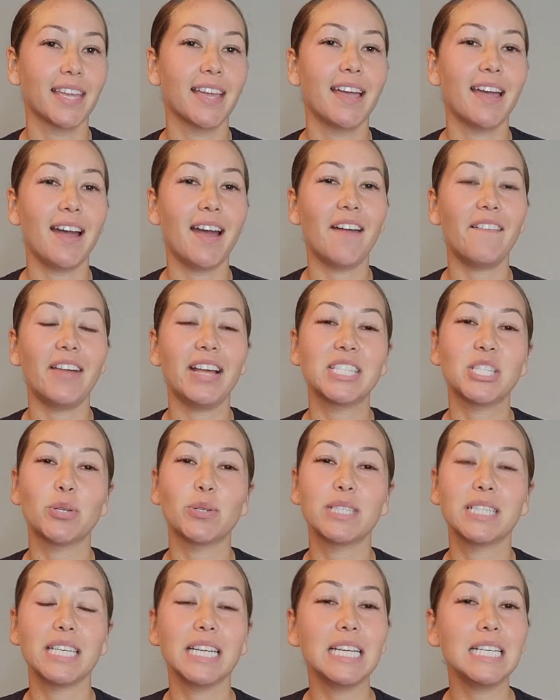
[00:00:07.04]
All right, so
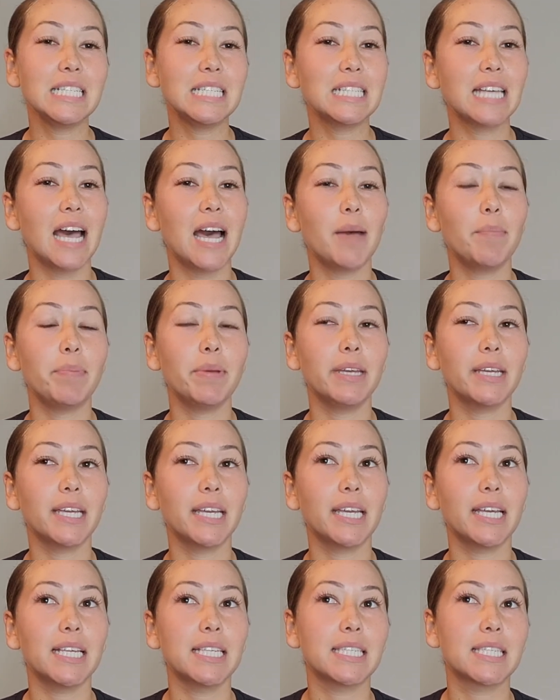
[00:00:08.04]
today's topic
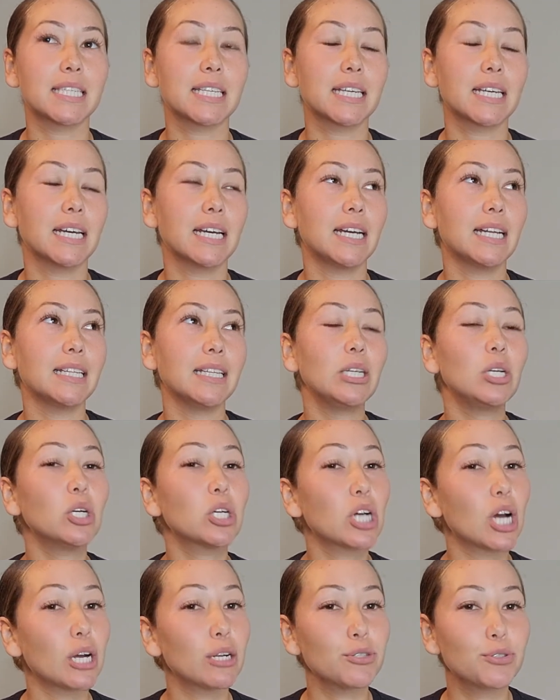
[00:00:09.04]
is a little
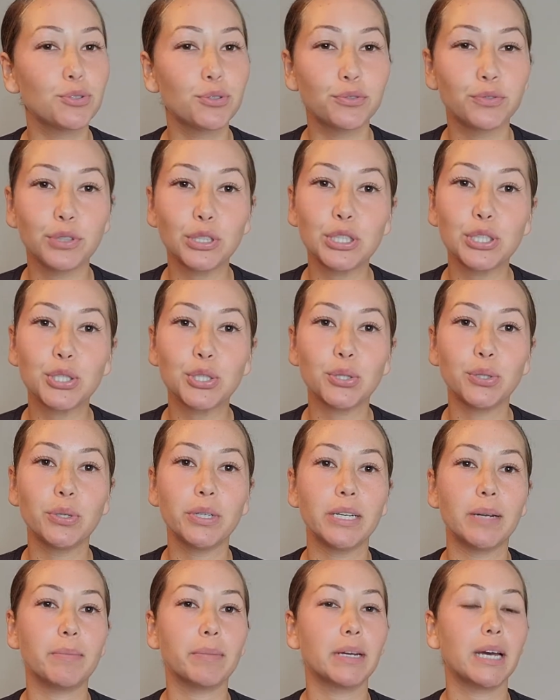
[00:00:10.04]
controversial
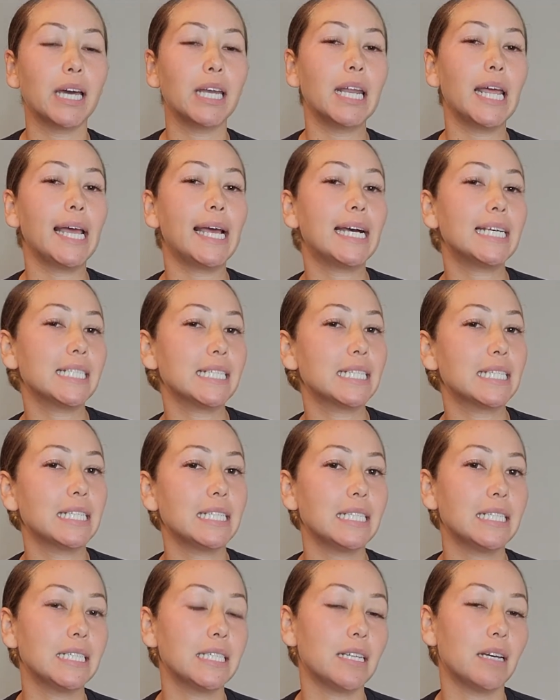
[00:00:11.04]
and I'm kind of
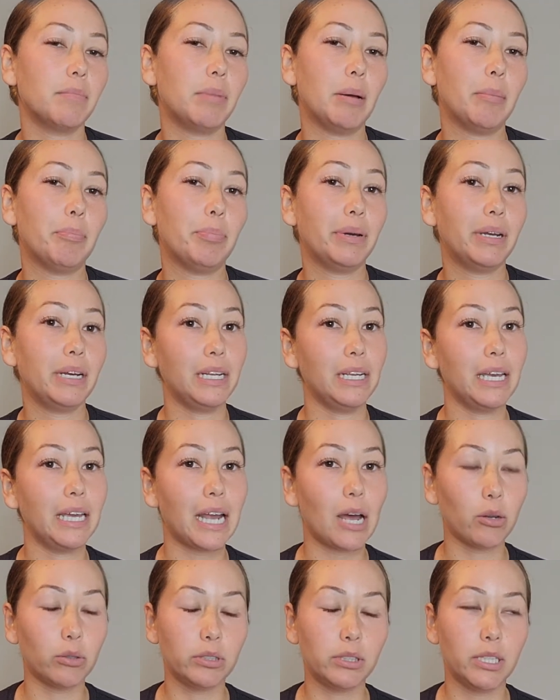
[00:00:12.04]
hesitant about putting it
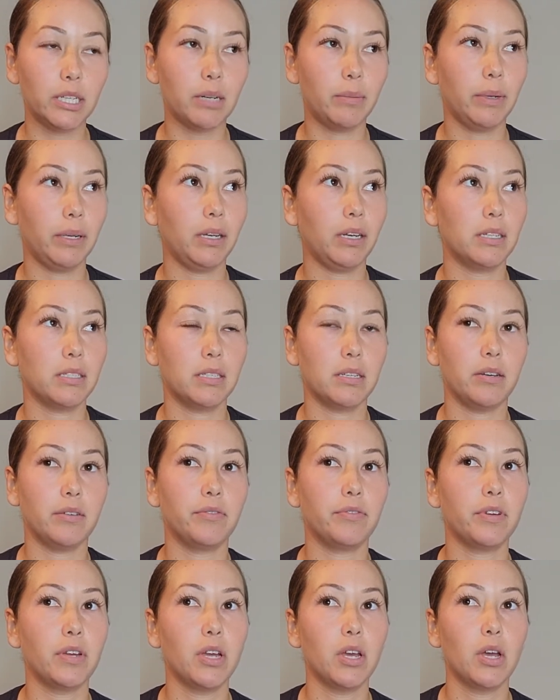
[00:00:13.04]
out there because
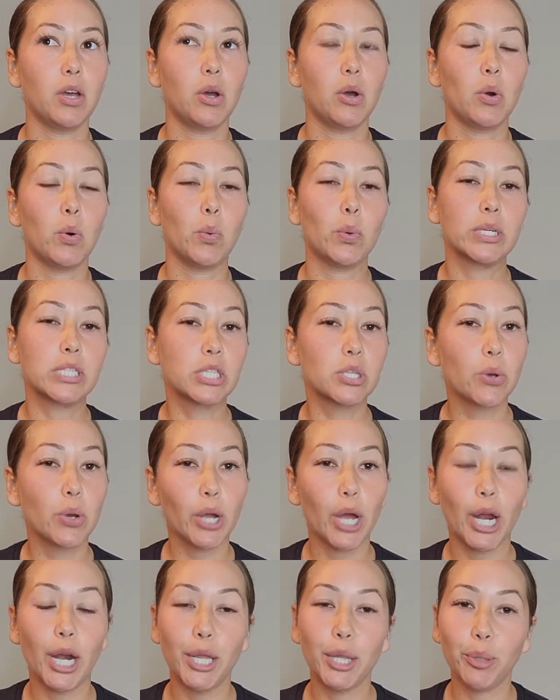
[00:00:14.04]
of what's going
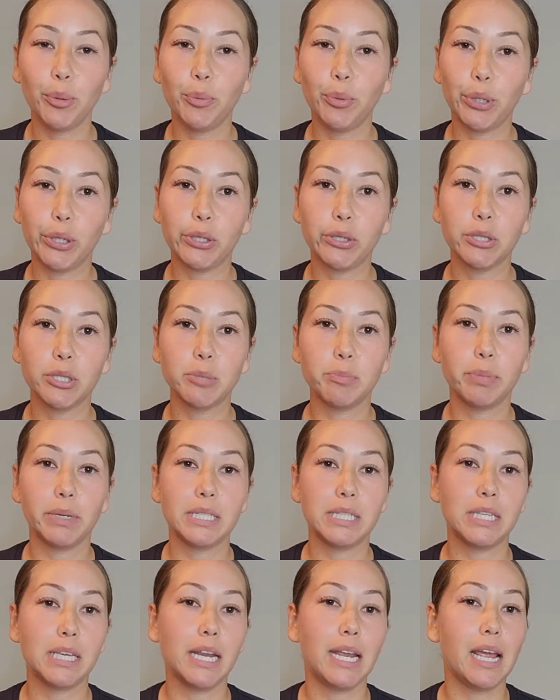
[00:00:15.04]
on in the world. But
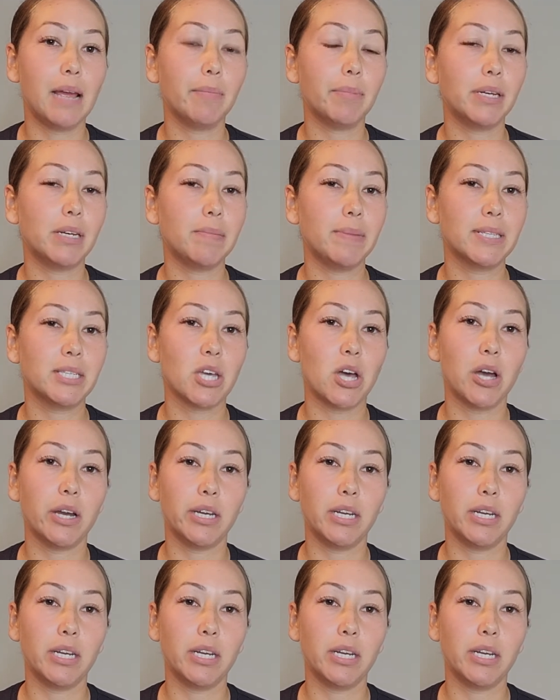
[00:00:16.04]
today I'm going to be talking